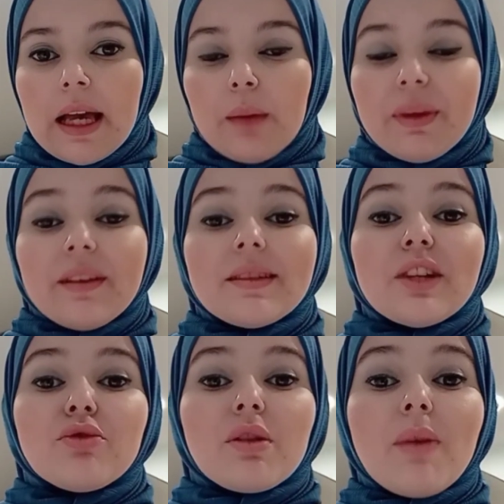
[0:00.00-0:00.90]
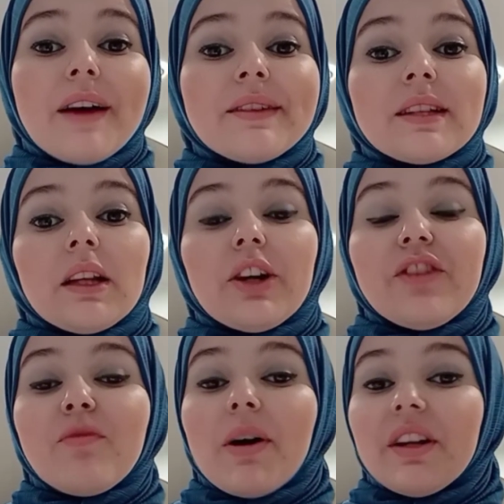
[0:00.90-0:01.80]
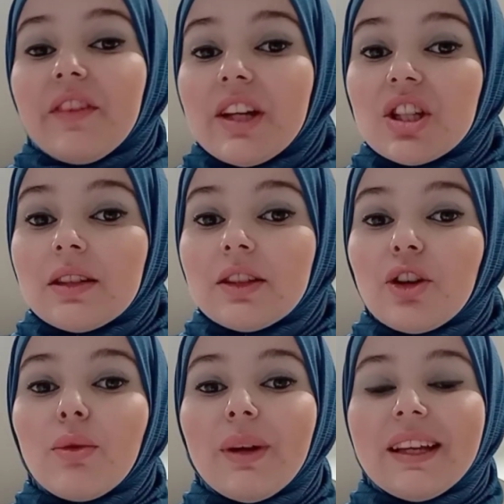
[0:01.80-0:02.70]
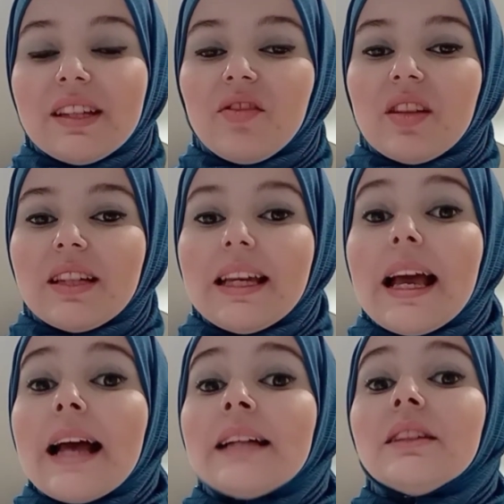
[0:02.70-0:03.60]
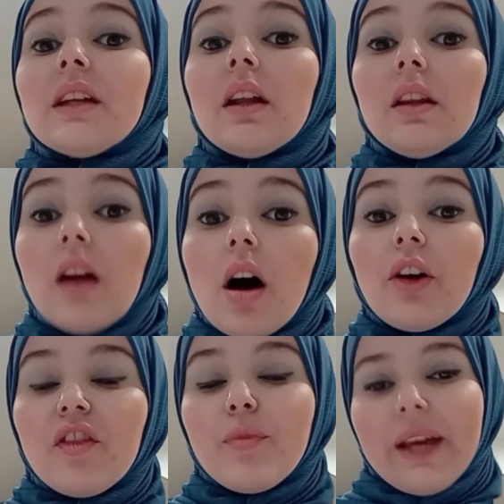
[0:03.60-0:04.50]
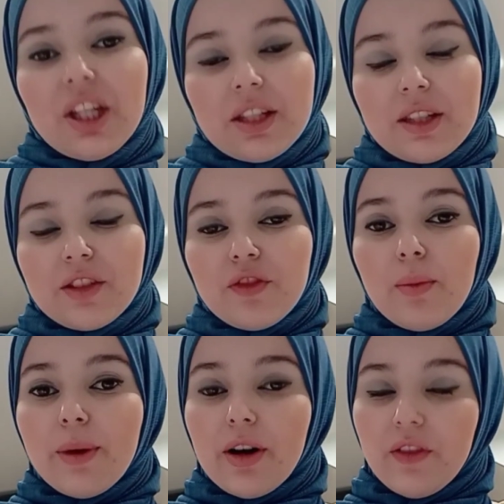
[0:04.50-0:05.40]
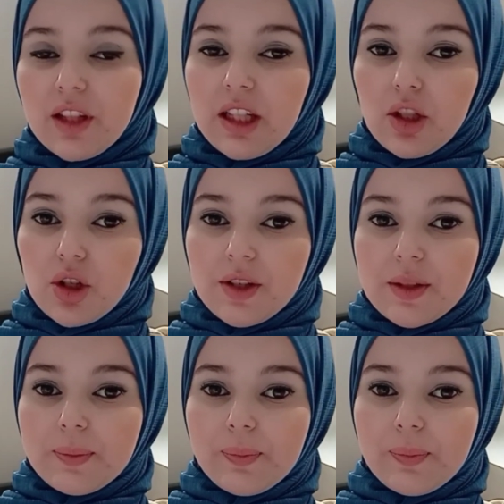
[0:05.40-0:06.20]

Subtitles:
because it requires a lot of motivation, creativity, and a lot of patience from part of the teachers.